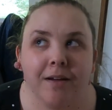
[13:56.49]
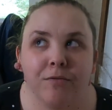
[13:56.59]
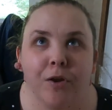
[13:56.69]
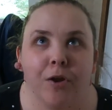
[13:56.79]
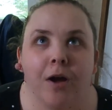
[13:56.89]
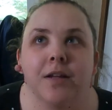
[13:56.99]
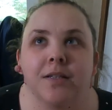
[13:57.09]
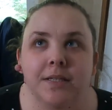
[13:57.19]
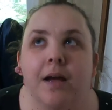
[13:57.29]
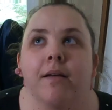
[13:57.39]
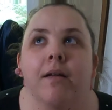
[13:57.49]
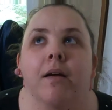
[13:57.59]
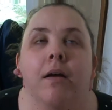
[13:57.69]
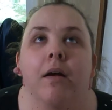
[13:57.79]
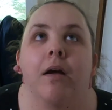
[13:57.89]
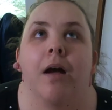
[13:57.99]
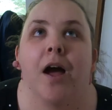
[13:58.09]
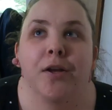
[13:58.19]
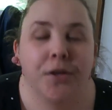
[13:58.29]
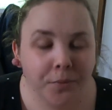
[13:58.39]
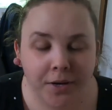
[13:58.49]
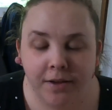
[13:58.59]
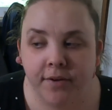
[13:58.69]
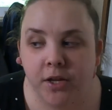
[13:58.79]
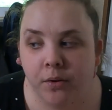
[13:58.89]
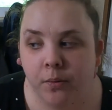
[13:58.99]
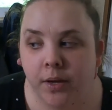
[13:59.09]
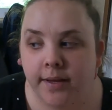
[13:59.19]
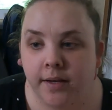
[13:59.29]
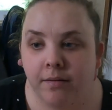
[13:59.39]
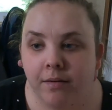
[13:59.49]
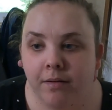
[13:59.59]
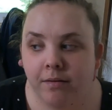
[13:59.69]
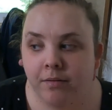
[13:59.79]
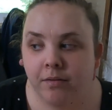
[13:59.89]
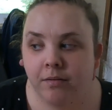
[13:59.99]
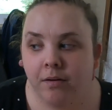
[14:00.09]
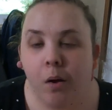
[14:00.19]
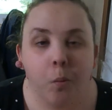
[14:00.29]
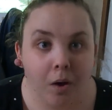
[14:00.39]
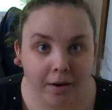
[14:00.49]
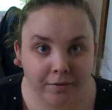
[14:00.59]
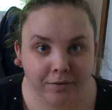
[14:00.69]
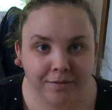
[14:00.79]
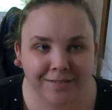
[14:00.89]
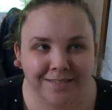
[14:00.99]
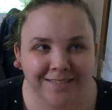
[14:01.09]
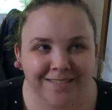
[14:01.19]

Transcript: I have not done a Q and A video in a while,